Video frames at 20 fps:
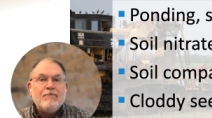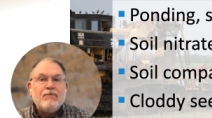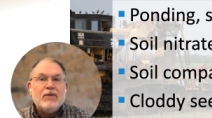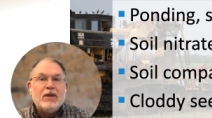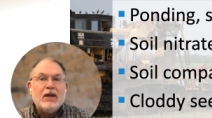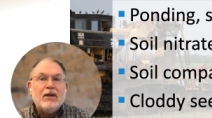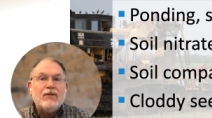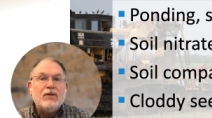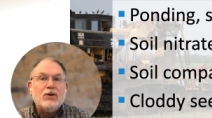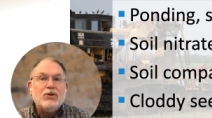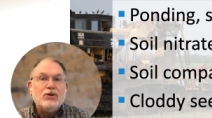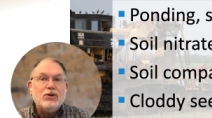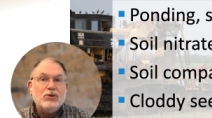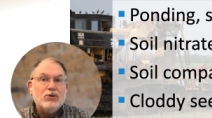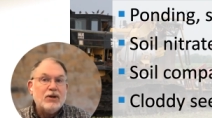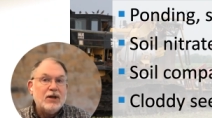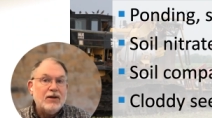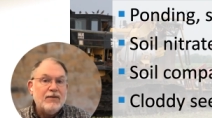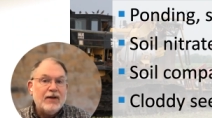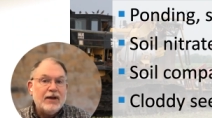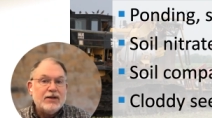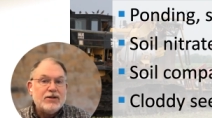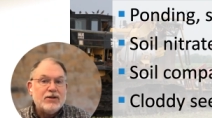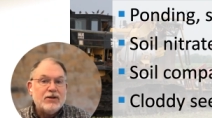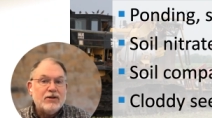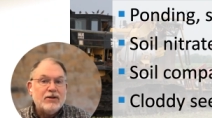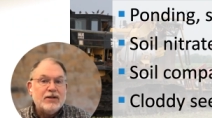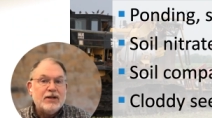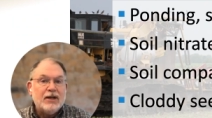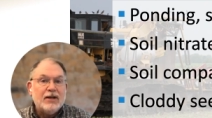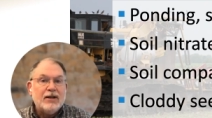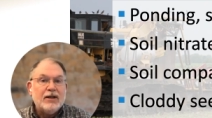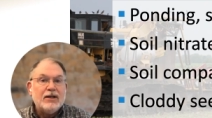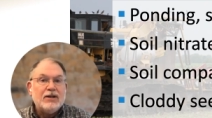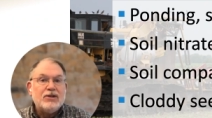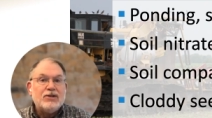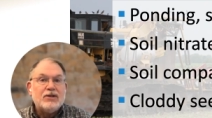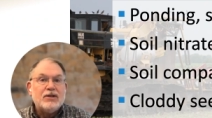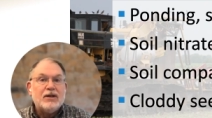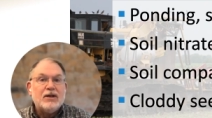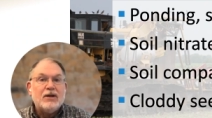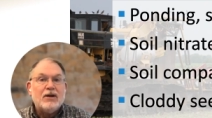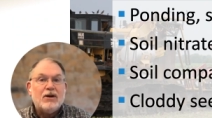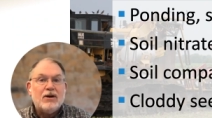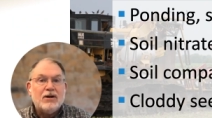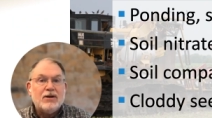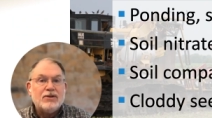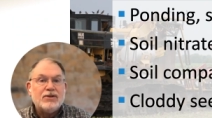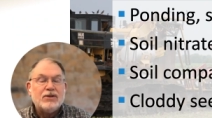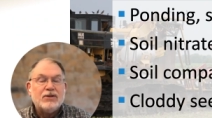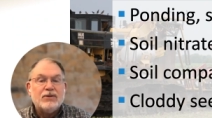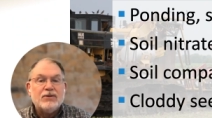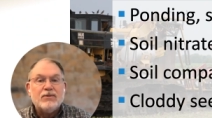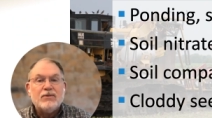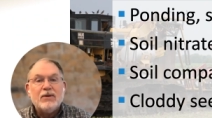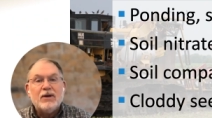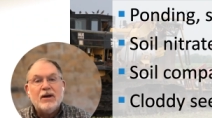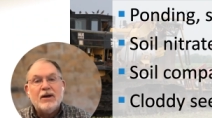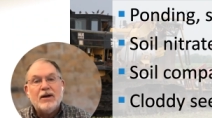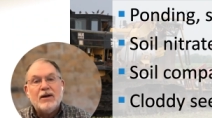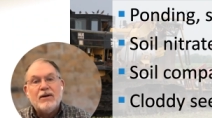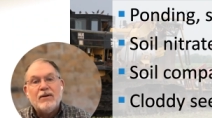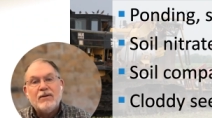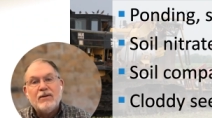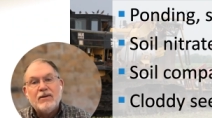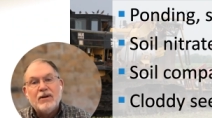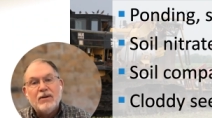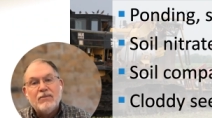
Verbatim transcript: If you do conventional tillage, then also uh,